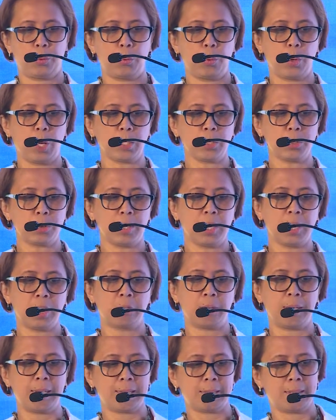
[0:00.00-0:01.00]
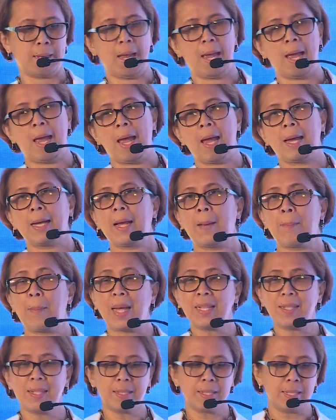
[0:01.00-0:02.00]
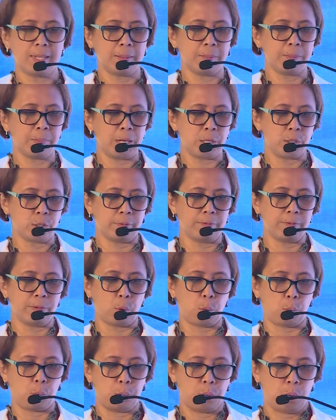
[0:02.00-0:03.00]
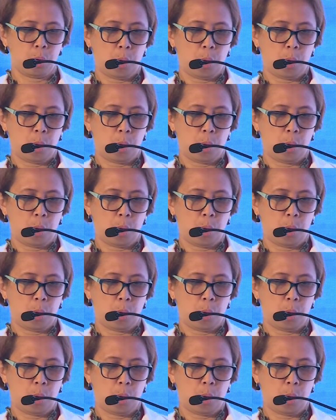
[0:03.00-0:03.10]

We want to increase capacity and patient flow.